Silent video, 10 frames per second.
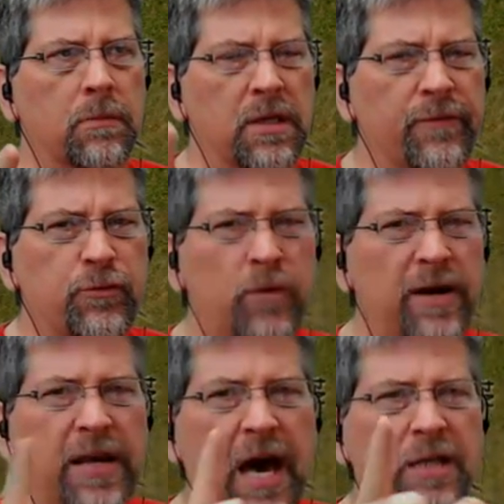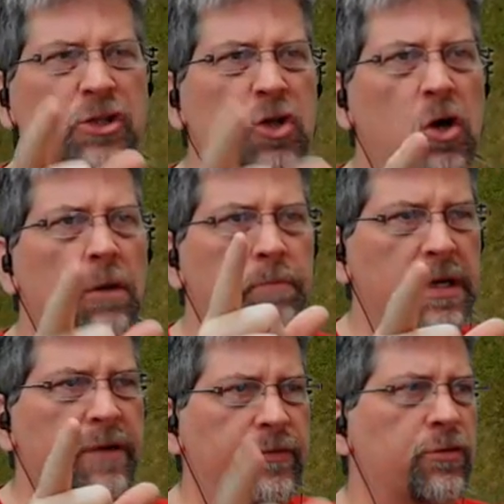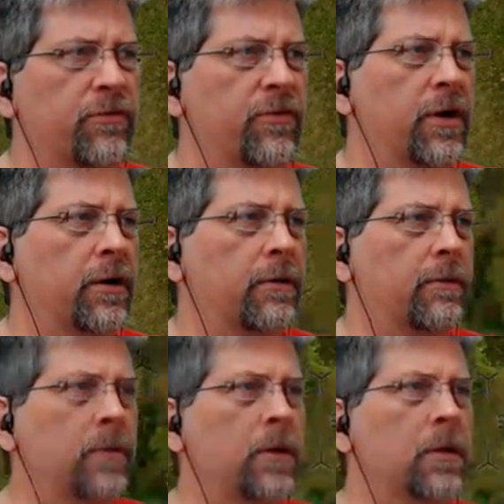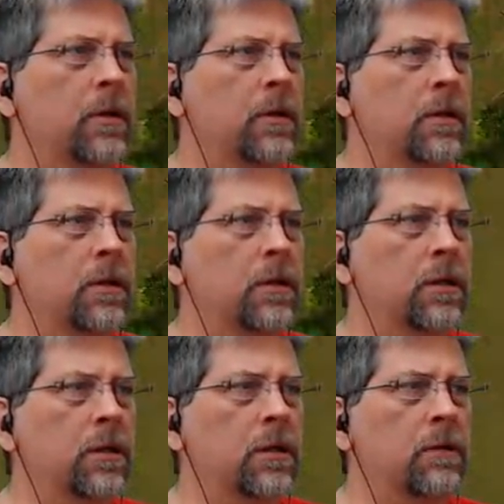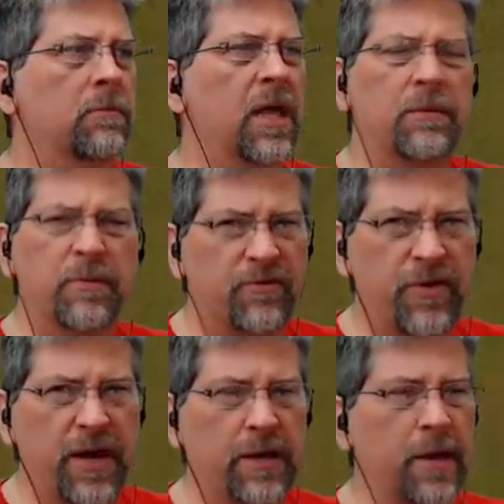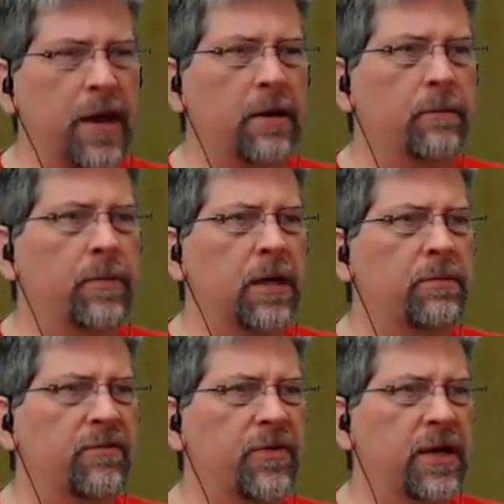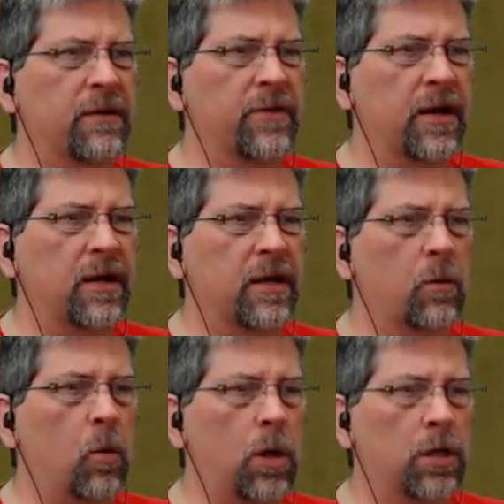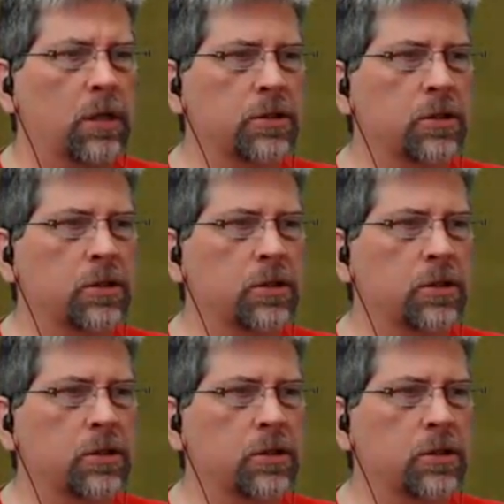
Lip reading: Infantry, not assault, but infantry fire. Not a big fan of that. Not a big fan of that kind of wonkiness